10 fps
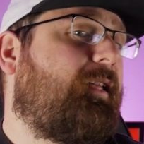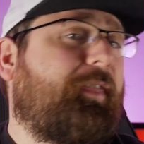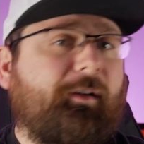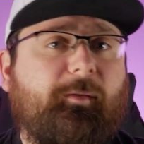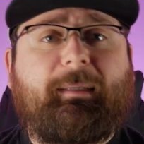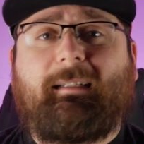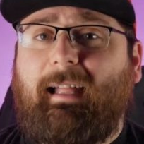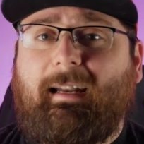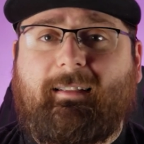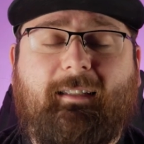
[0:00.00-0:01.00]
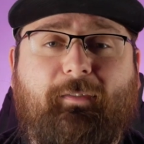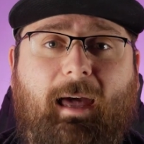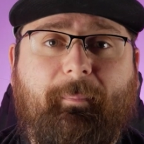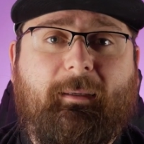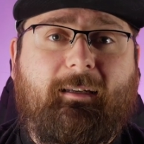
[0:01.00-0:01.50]
There's been a lot of stuff
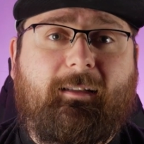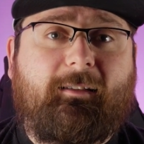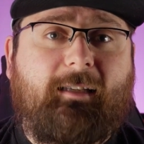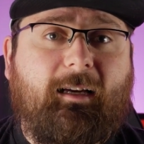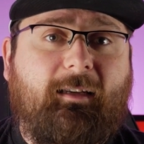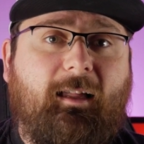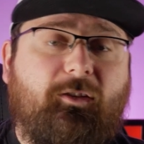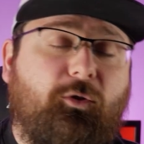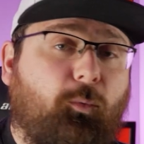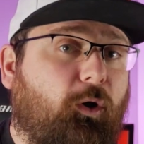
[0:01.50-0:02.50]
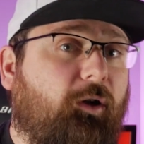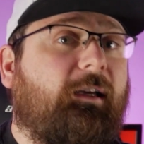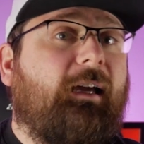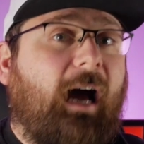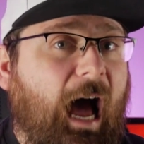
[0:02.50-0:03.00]
happening in the technology world.
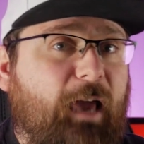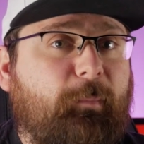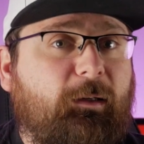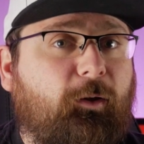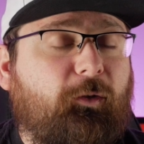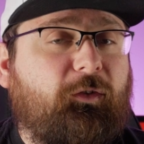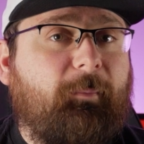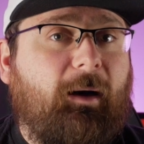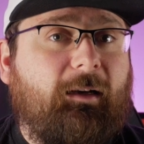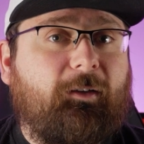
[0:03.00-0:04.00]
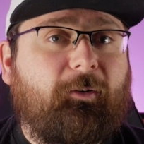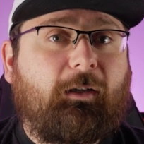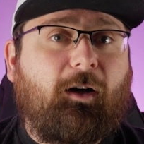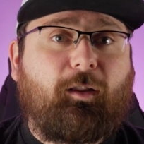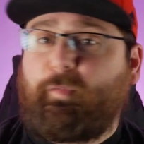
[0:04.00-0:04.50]
I've been closely
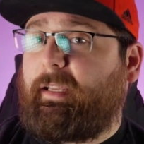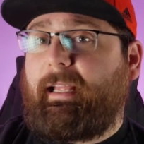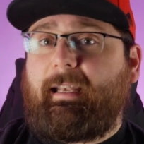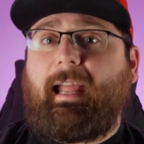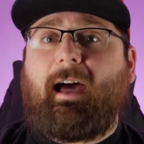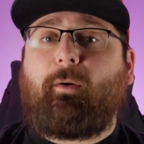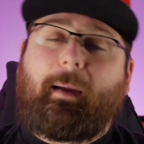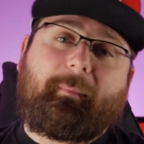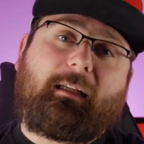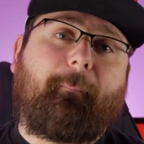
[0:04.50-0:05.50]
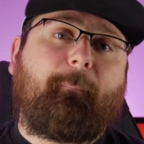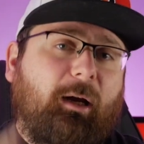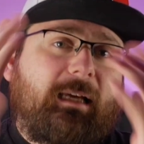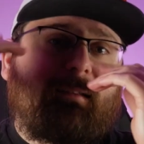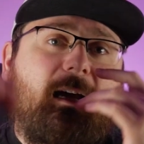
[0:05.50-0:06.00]
monitoring all of it and now I'm gonna
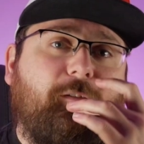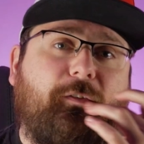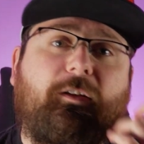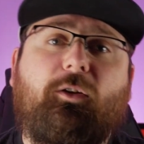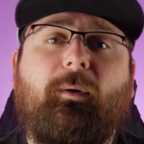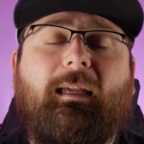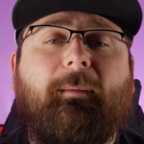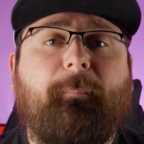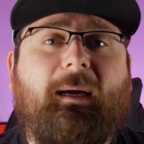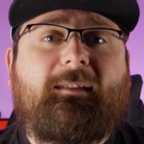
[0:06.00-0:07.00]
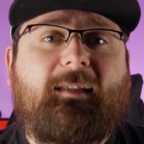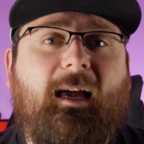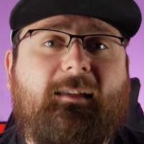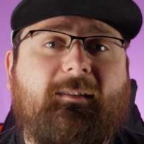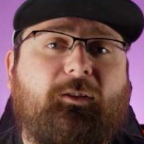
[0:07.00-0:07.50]
break it down for you in
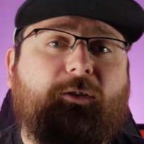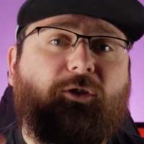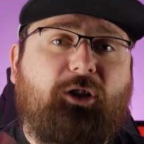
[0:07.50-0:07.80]
bite-sized little